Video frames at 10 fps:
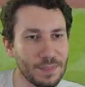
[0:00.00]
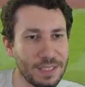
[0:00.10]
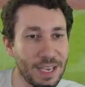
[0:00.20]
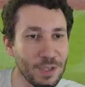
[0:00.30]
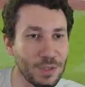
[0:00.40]

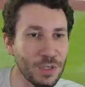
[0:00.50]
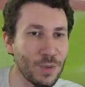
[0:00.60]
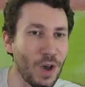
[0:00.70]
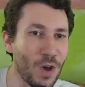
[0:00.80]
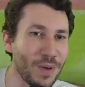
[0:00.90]
Yeah, you
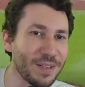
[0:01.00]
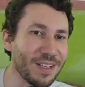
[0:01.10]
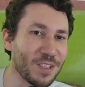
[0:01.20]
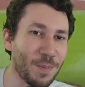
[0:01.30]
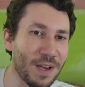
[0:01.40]
do. Oh, and
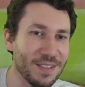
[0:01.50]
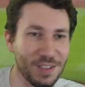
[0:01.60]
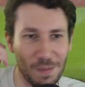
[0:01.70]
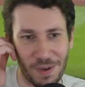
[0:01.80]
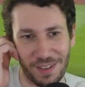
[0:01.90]
it
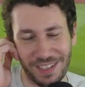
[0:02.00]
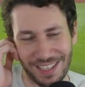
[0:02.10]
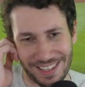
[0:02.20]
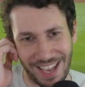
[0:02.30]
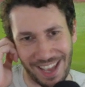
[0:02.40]
surprises Cabrera. Look
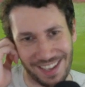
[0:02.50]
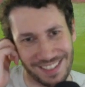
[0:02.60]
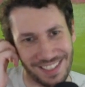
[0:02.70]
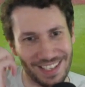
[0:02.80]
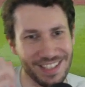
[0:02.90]
at that.
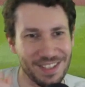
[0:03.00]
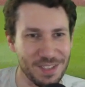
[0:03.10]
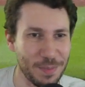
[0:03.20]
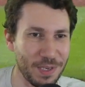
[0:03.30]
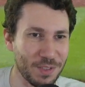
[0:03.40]
It's not easy
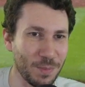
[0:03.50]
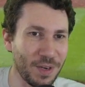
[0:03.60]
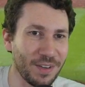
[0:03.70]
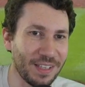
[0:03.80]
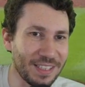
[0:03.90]
to surprise
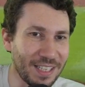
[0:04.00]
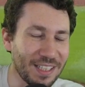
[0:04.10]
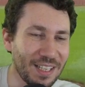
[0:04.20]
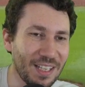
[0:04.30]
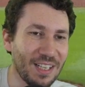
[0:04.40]
Cabrera like that.
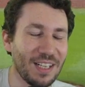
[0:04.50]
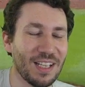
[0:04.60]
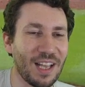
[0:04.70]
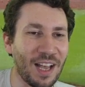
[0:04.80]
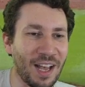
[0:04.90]

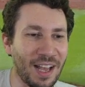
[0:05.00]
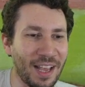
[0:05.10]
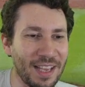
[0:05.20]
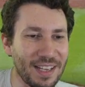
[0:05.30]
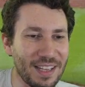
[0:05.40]

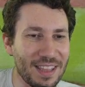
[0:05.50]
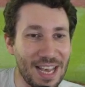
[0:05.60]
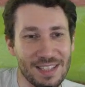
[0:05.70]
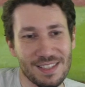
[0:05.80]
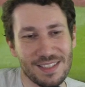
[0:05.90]

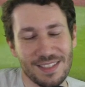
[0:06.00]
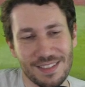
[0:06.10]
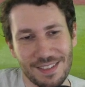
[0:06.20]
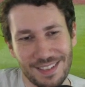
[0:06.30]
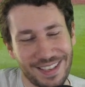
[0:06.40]

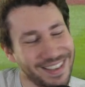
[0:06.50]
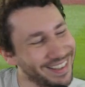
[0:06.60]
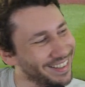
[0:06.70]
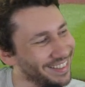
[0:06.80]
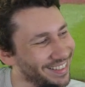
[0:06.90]
That's...
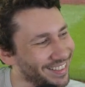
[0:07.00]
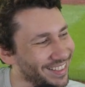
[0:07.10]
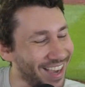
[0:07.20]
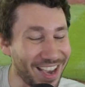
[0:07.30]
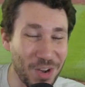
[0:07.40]

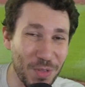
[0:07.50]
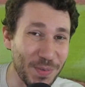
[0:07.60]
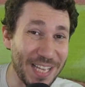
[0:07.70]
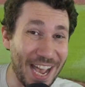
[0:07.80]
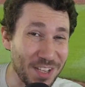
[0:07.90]
I know
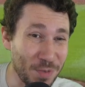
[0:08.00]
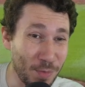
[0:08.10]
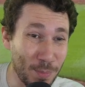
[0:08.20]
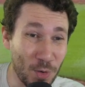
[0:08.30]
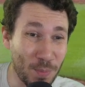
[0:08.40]
the reaction
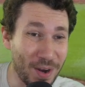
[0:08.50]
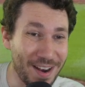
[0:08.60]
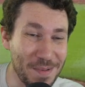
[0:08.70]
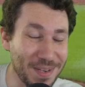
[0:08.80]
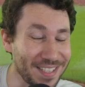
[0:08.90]
from
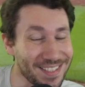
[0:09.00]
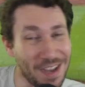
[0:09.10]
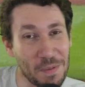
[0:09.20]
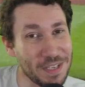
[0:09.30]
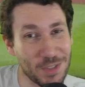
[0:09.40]
Cabrera, but it's
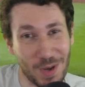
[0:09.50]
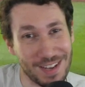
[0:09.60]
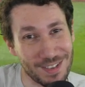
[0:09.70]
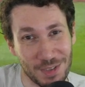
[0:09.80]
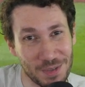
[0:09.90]
not what he's
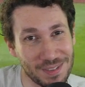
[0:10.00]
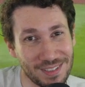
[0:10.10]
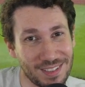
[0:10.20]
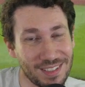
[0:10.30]
trying to do.